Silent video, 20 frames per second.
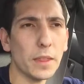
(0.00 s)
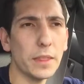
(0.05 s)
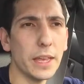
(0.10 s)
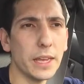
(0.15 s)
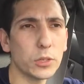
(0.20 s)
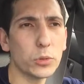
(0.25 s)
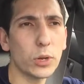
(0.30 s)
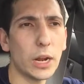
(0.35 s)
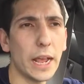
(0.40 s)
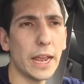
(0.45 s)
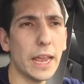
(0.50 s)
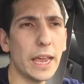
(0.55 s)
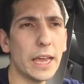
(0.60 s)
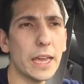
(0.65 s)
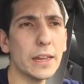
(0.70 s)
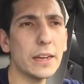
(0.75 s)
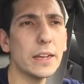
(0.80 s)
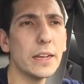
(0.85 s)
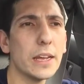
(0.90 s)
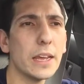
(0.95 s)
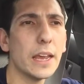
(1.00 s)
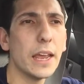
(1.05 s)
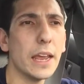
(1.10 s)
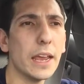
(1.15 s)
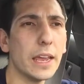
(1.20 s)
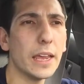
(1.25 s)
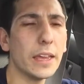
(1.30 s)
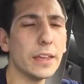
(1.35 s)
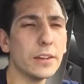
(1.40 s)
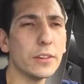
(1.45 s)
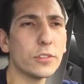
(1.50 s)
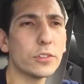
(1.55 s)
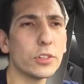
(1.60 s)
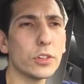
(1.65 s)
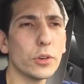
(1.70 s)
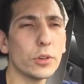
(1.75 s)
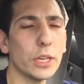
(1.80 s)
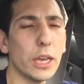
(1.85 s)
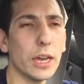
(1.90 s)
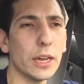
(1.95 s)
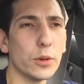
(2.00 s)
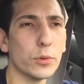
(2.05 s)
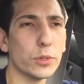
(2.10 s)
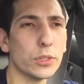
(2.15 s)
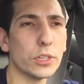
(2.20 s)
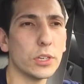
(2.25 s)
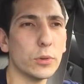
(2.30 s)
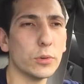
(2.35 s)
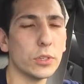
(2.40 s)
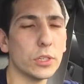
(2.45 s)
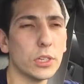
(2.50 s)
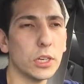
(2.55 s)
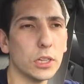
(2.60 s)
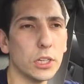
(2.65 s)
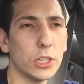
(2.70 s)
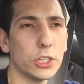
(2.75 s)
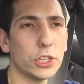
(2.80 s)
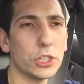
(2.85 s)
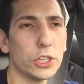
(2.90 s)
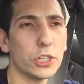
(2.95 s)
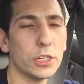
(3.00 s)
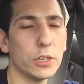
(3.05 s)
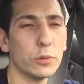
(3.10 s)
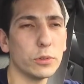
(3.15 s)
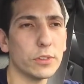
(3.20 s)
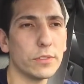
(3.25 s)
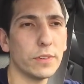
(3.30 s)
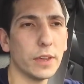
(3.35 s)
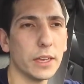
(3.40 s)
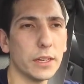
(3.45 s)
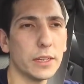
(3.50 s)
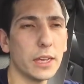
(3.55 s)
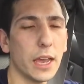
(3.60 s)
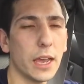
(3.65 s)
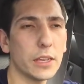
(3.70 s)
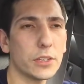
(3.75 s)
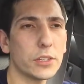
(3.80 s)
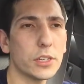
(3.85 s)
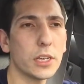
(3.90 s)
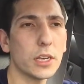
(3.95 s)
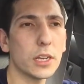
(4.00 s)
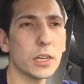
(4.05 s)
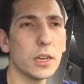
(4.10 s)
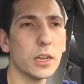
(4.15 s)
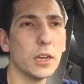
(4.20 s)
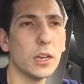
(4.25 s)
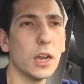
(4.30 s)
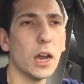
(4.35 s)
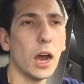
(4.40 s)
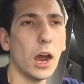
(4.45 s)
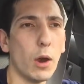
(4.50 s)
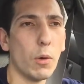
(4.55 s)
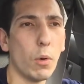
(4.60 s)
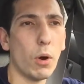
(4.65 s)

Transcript: that's what I had. And so yeah, it was it was delicious and it was fantastic. I